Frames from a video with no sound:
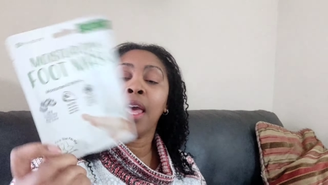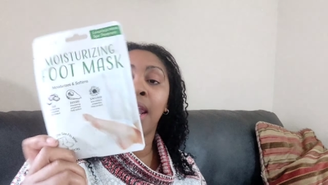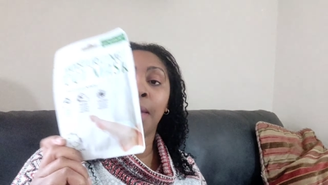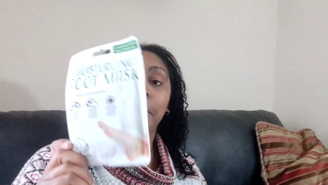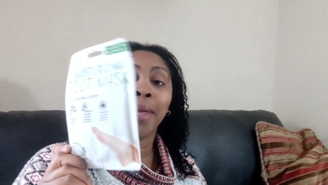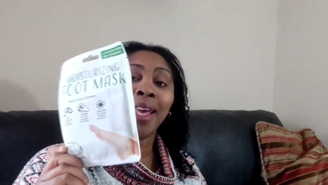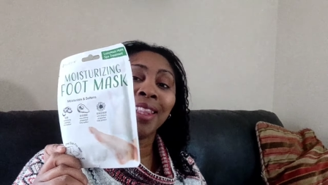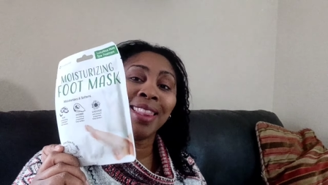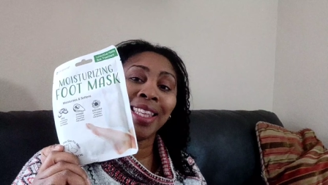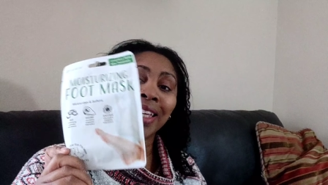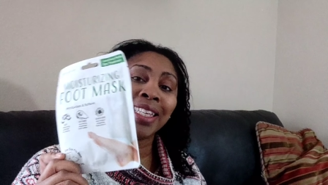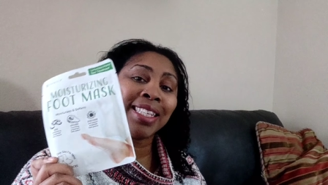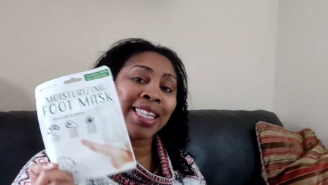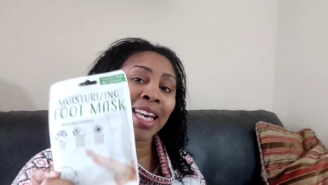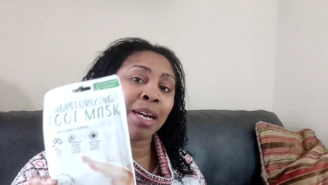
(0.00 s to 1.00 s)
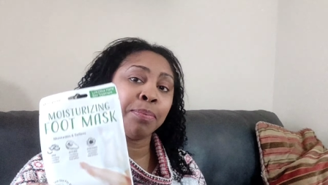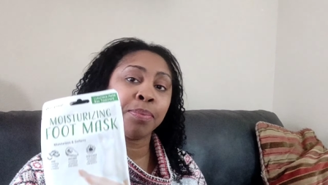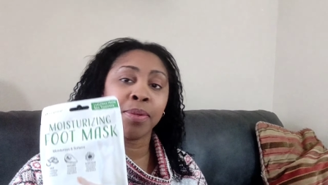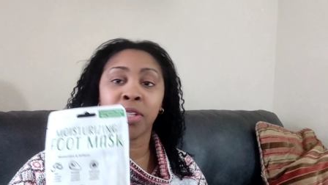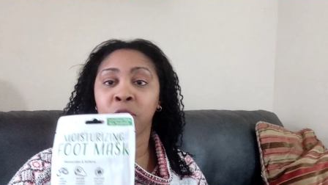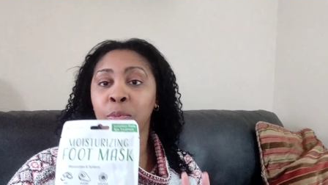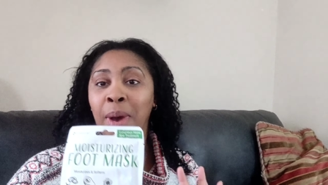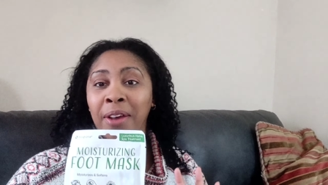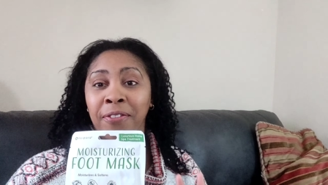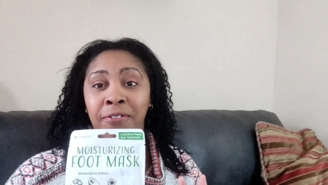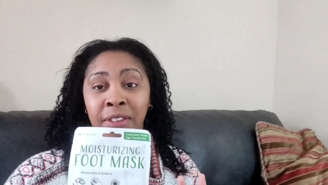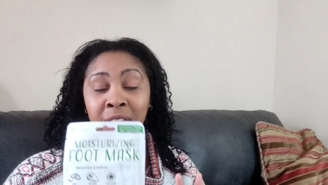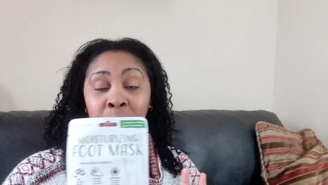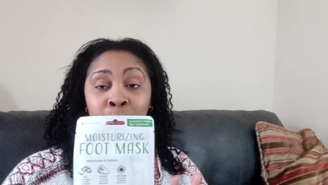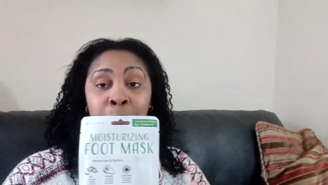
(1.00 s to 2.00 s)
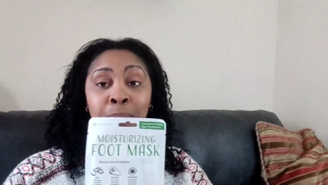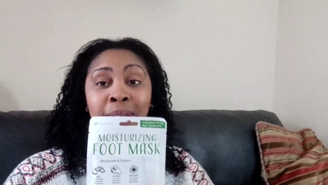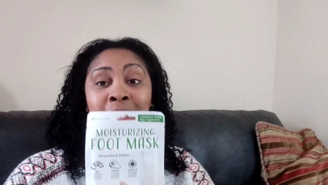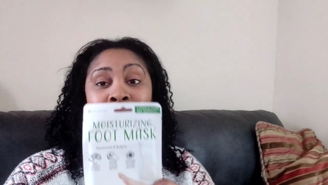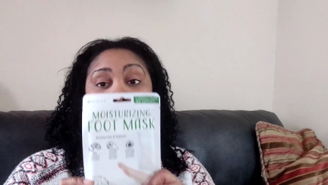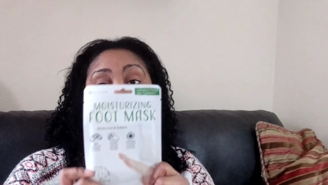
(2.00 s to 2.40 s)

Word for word: And I picked these up so my feet will be